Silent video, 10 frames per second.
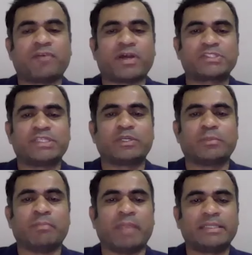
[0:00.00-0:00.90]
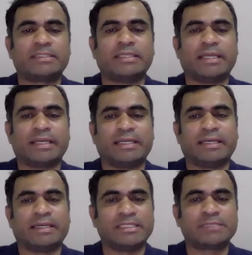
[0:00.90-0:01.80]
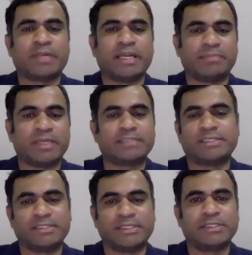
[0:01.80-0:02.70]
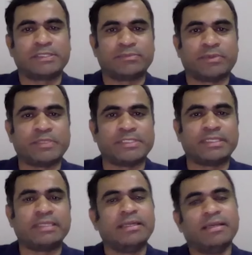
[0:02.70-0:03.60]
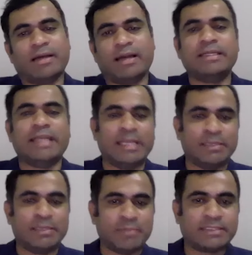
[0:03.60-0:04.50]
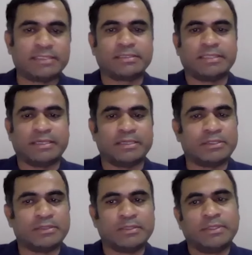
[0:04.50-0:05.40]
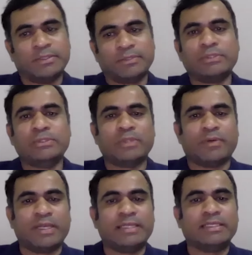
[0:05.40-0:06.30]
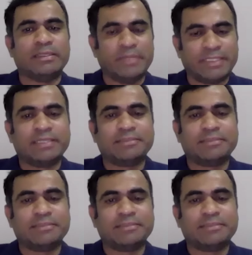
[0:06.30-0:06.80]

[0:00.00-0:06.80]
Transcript: fortunate to be mentored and inspired by Sri Chinnajiyar Swamiji on daily basis to do our little bit.